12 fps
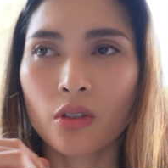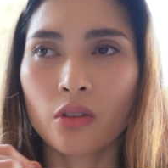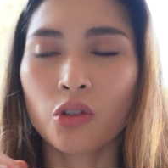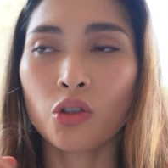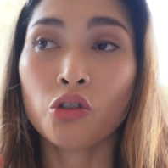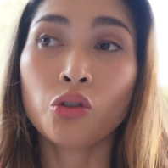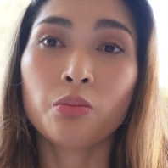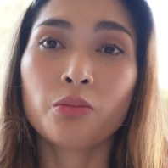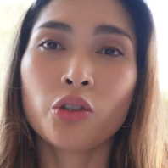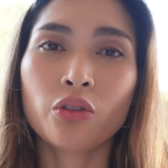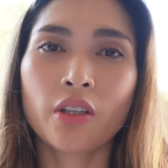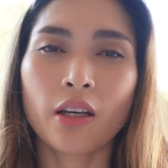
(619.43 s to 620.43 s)

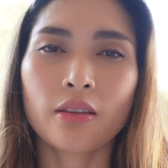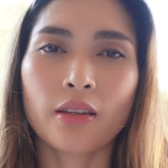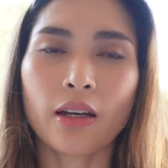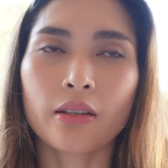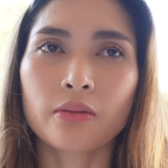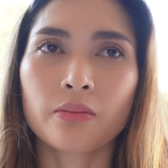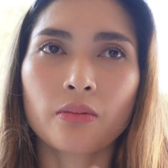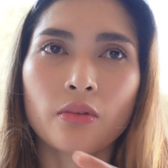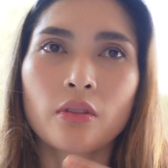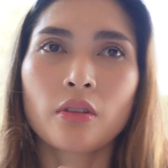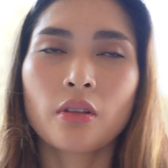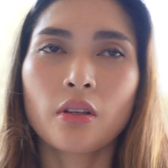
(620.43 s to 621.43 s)
You get that.
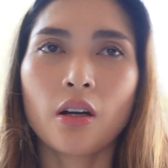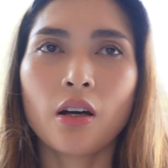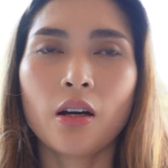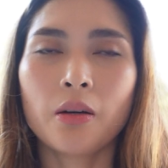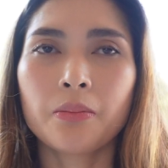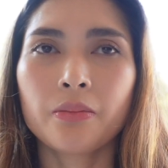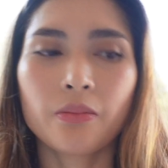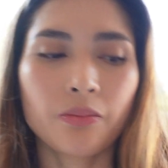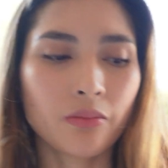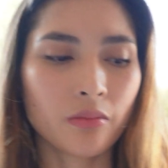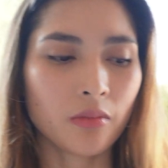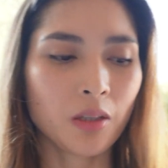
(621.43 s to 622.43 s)

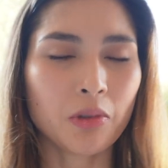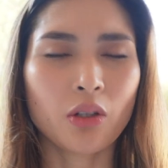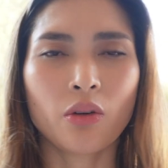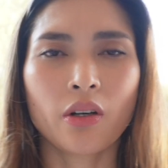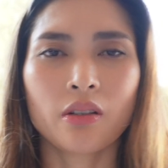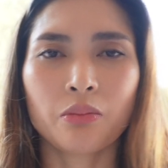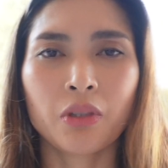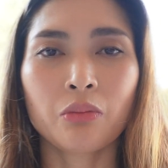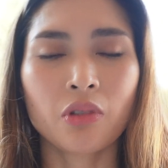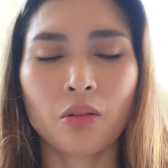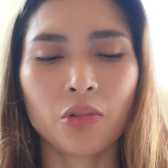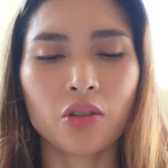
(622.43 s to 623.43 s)
Let me go ahead.
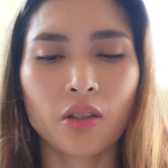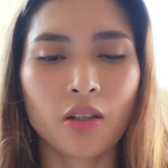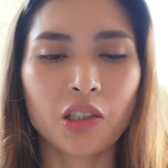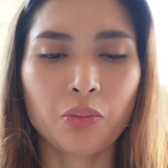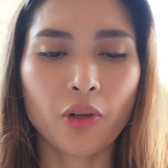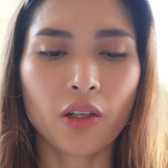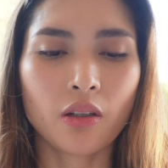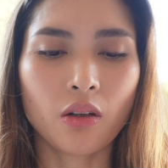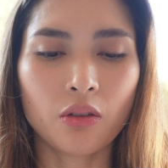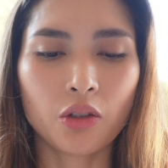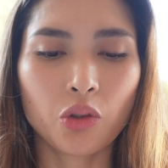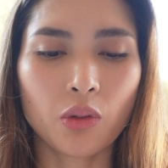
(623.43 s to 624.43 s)
I'm just gonna spray the
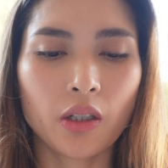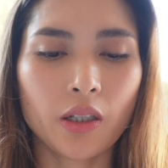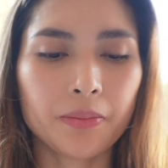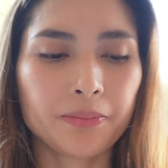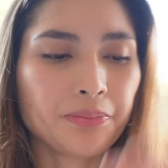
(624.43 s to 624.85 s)
eau de toilette.